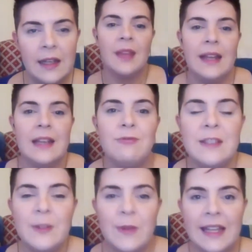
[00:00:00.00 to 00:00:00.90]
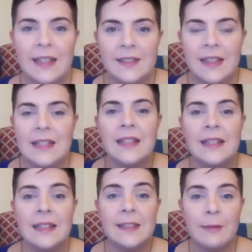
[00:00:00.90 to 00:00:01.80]
And as Rizzlekick said,
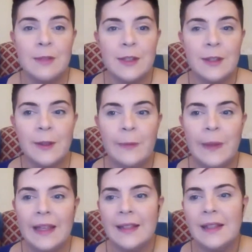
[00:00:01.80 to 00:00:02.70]
let's skip to the good bit.